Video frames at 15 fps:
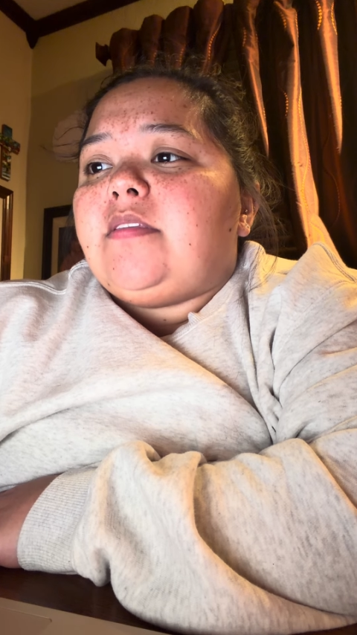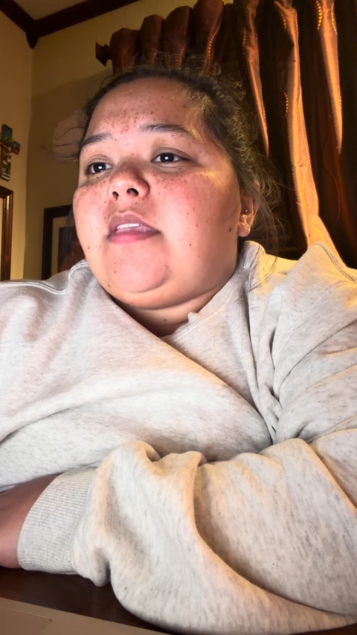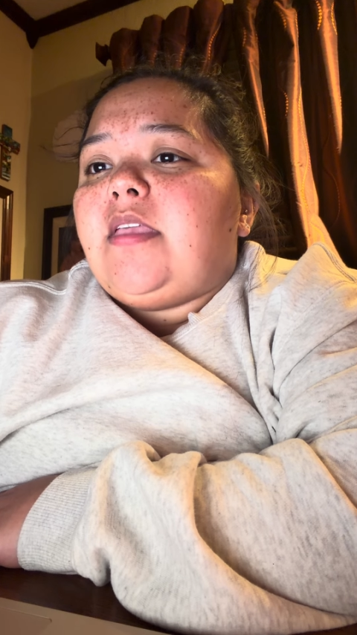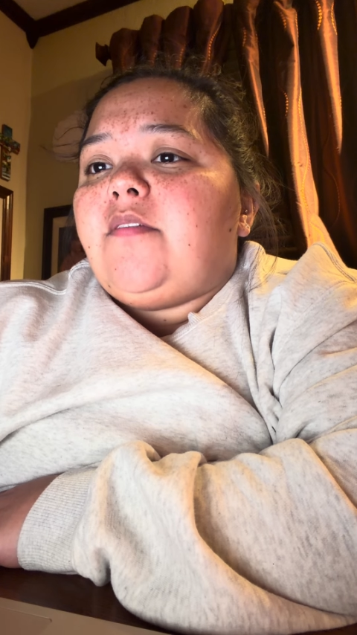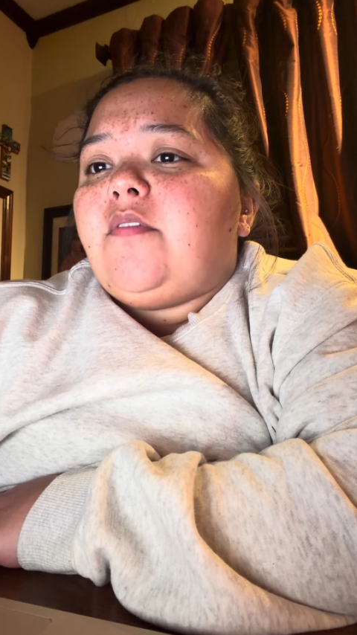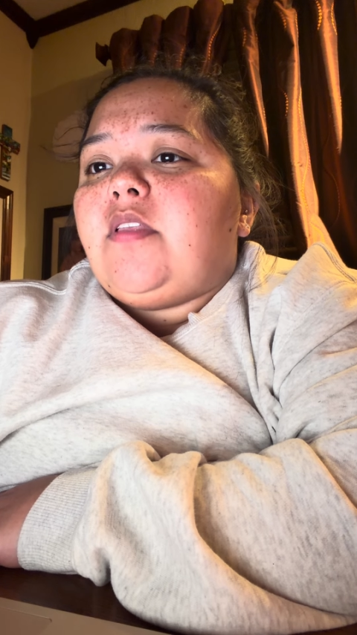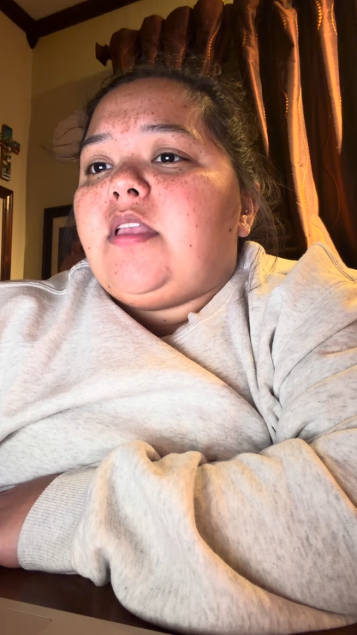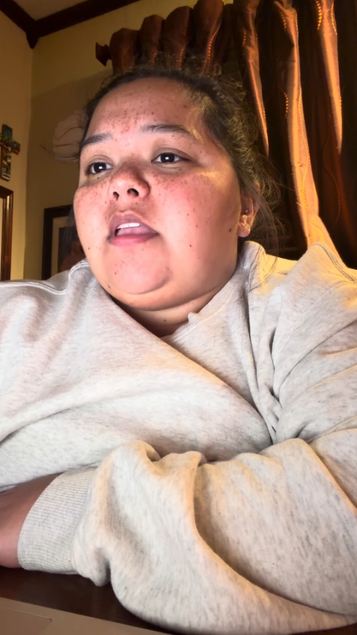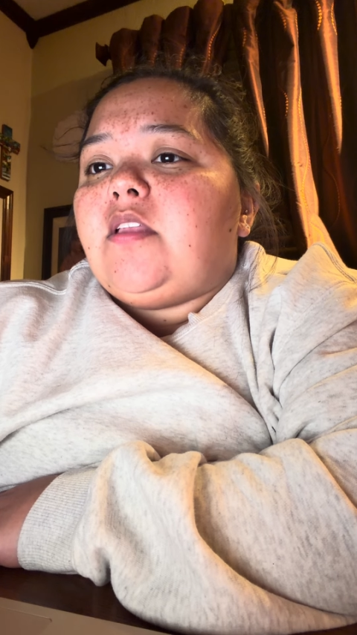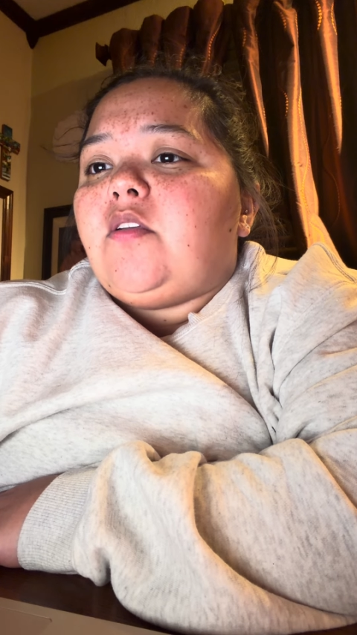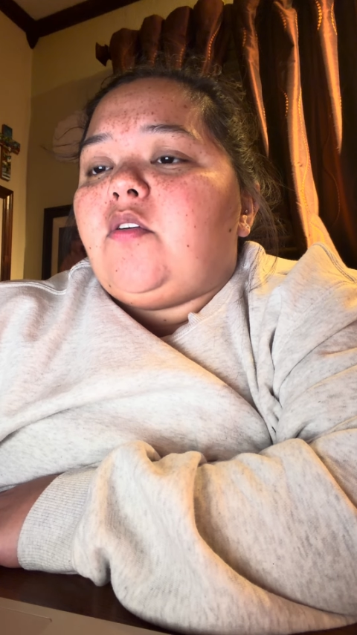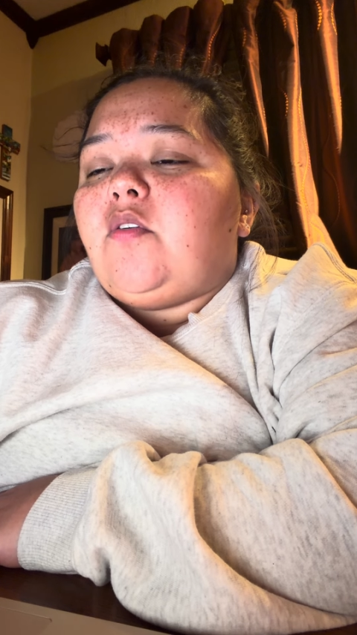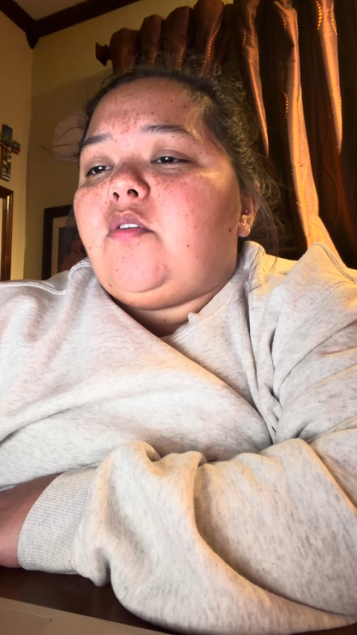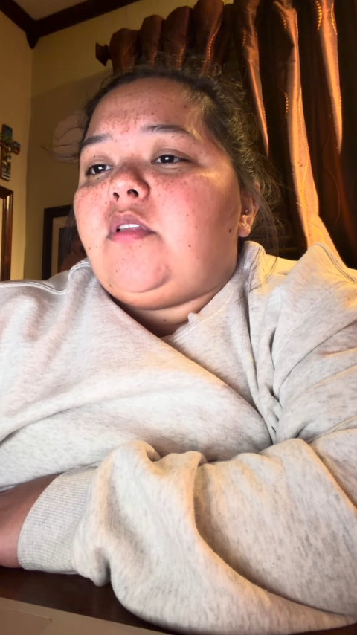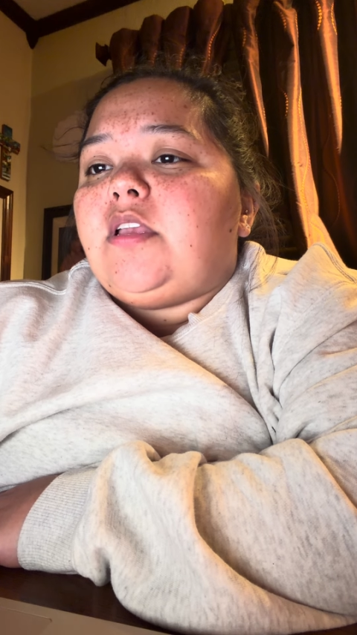even in
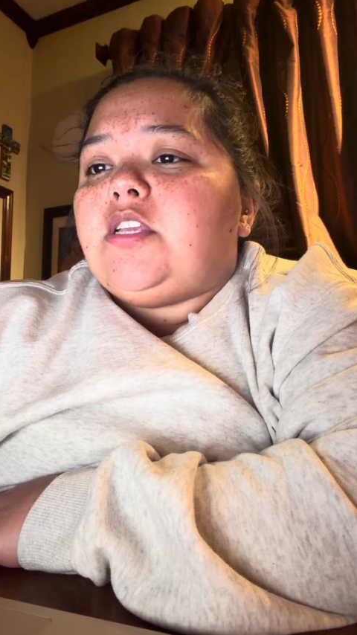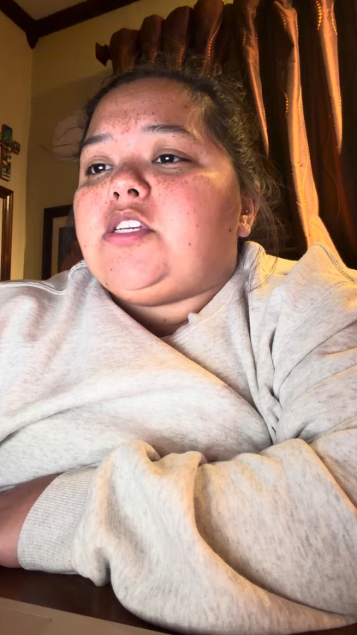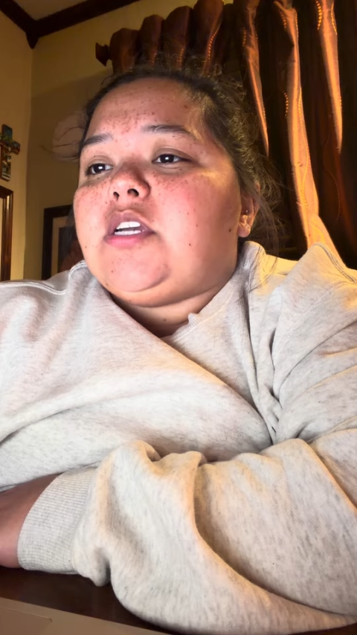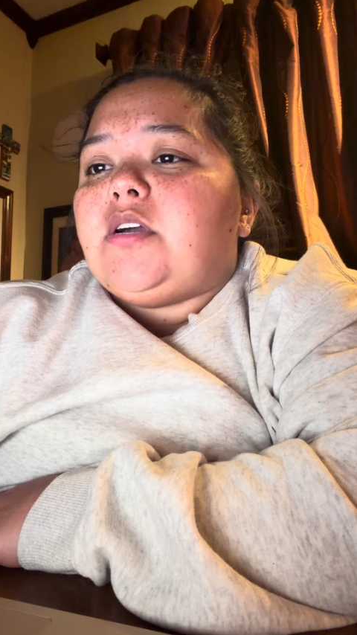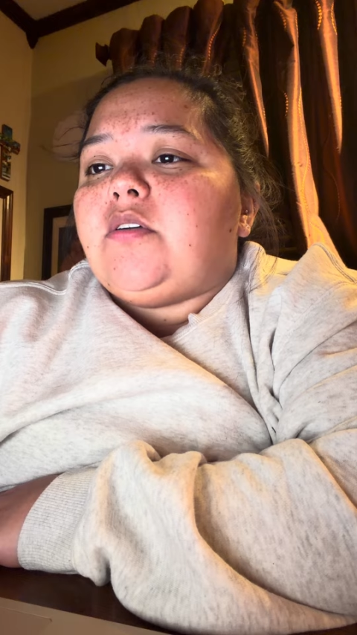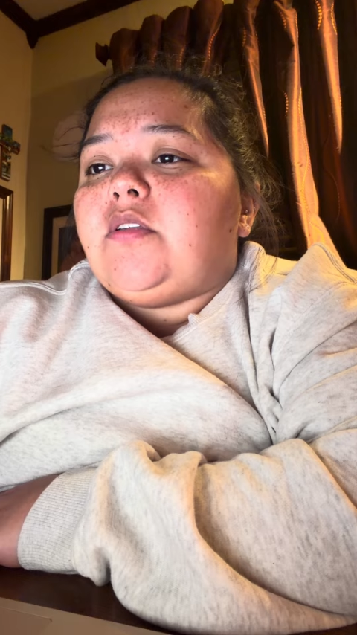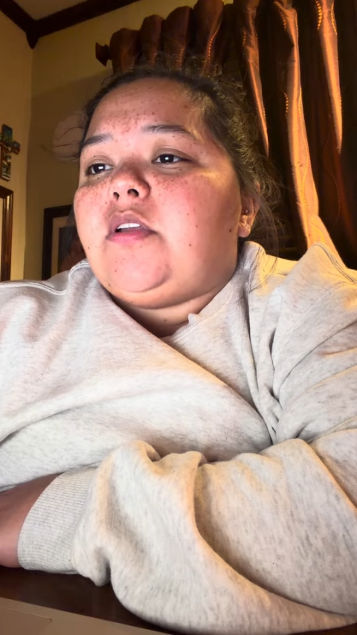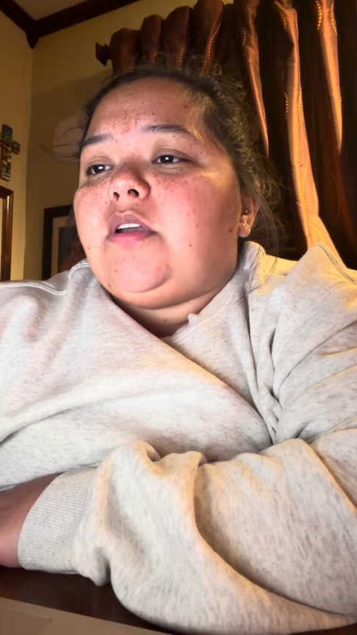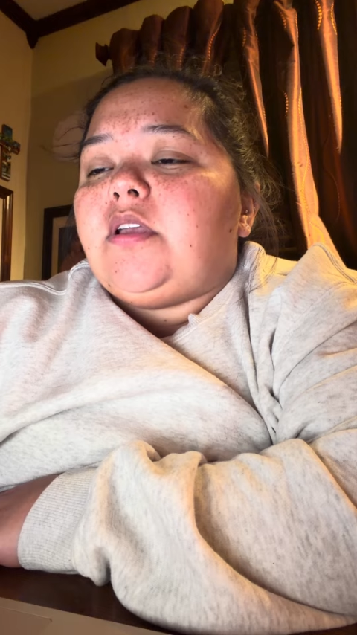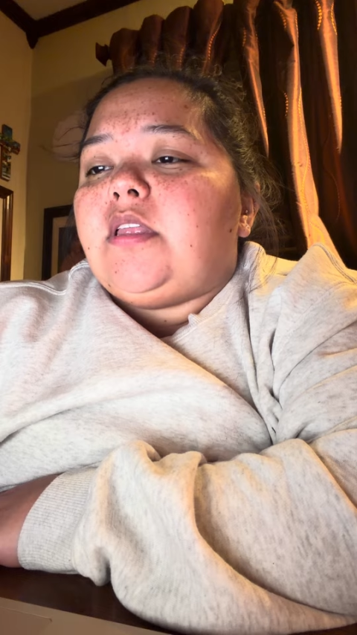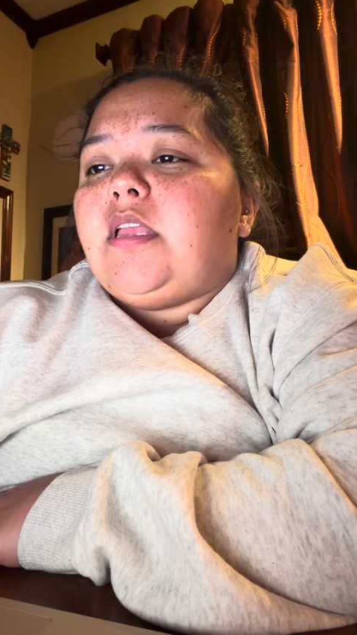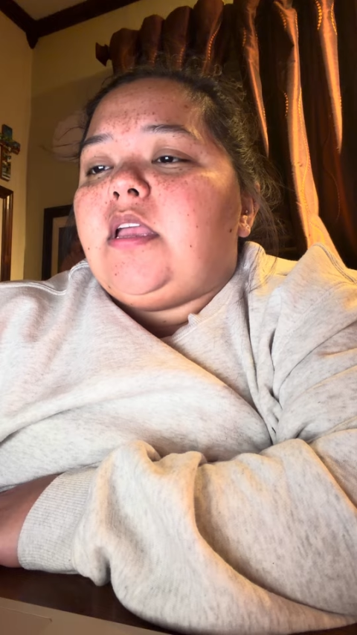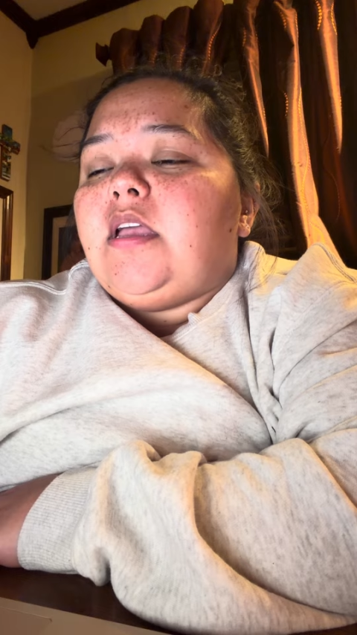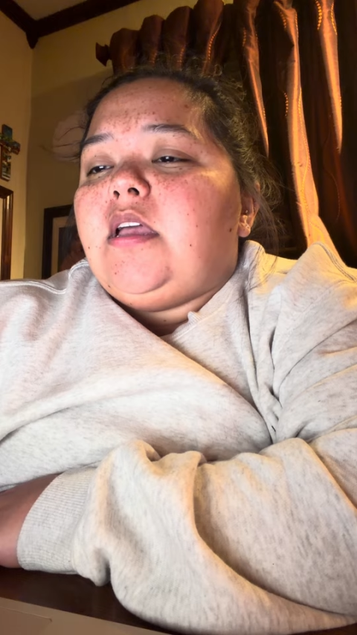early childhood.